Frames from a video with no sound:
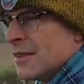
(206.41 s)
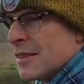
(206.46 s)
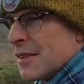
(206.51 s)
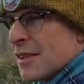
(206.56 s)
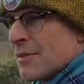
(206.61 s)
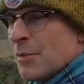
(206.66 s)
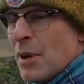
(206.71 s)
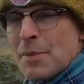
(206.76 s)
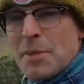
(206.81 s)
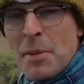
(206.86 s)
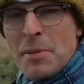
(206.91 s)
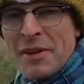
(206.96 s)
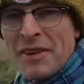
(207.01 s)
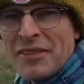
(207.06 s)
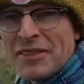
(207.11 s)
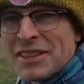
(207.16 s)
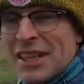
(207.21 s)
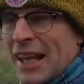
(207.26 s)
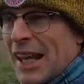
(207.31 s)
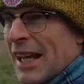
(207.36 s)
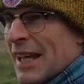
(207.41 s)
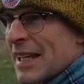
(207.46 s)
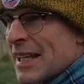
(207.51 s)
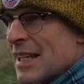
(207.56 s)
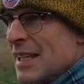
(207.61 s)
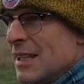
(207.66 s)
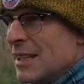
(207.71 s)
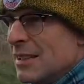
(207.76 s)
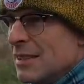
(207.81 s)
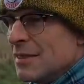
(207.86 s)
So it's maybe a bit of a delay,
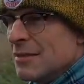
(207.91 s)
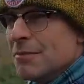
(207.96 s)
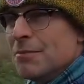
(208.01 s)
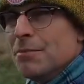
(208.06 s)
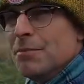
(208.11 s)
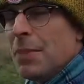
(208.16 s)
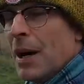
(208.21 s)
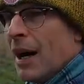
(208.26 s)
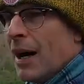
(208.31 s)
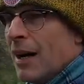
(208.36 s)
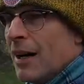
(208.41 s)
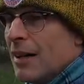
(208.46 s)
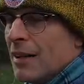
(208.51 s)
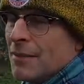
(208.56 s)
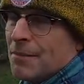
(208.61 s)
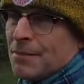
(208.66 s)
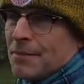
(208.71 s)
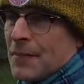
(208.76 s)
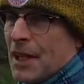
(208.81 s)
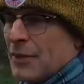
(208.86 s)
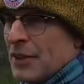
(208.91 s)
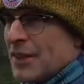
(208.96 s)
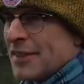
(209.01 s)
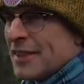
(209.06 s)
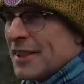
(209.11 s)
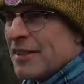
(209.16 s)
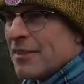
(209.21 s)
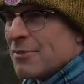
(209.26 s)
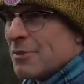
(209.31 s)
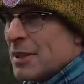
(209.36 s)
but if it
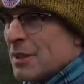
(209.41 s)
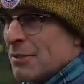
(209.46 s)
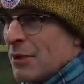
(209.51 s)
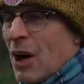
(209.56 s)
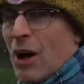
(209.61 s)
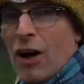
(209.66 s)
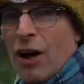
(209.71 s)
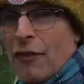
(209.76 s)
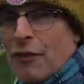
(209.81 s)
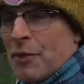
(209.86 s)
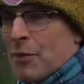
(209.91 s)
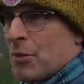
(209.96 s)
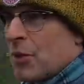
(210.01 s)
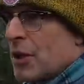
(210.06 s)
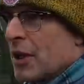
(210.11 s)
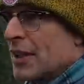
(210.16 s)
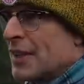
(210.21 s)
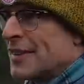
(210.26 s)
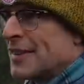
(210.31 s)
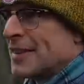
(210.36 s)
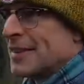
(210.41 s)
saves me by half the price,